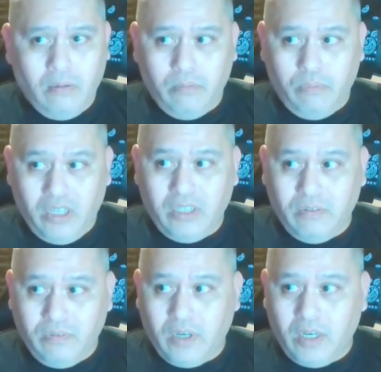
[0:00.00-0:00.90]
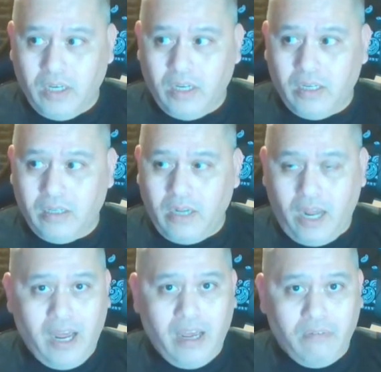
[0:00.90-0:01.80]
impressive
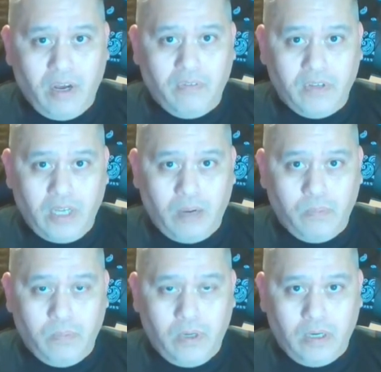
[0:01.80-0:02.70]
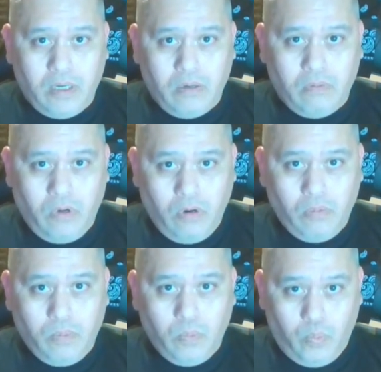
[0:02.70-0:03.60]
dive off the top
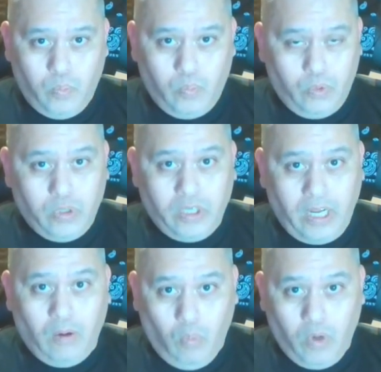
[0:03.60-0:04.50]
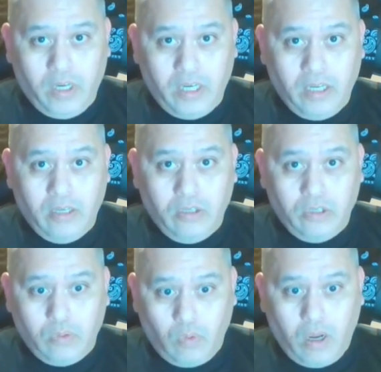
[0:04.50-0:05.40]
rope using that one
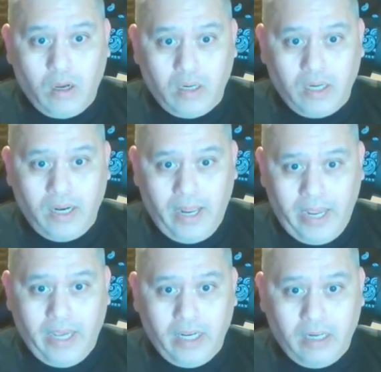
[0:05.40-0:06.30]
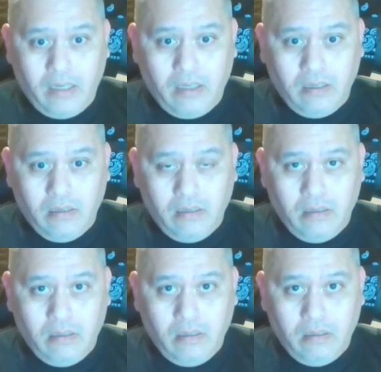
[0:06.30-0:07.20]
strong leg.
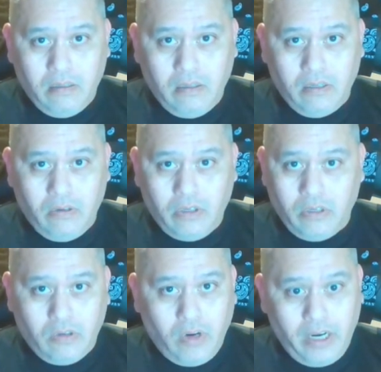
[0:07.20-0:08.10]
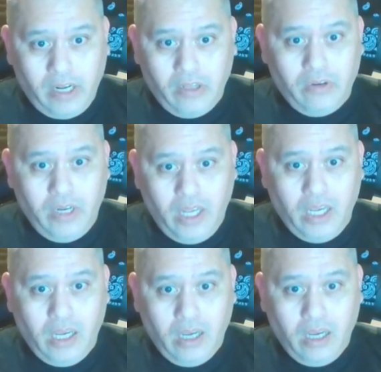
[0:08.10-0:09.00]
You know, you can go on that other
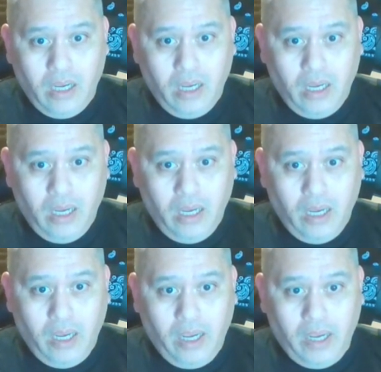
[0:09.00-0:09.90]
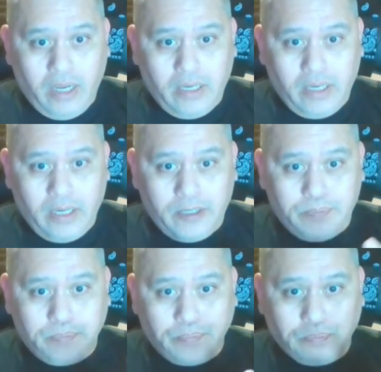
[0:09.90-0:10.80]
knee. And
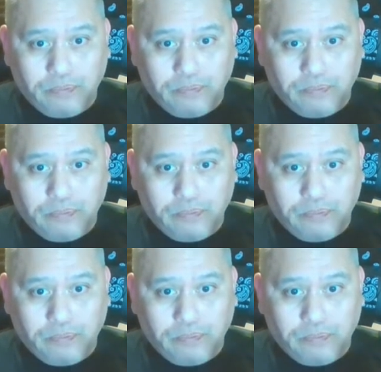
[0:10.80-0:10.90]
when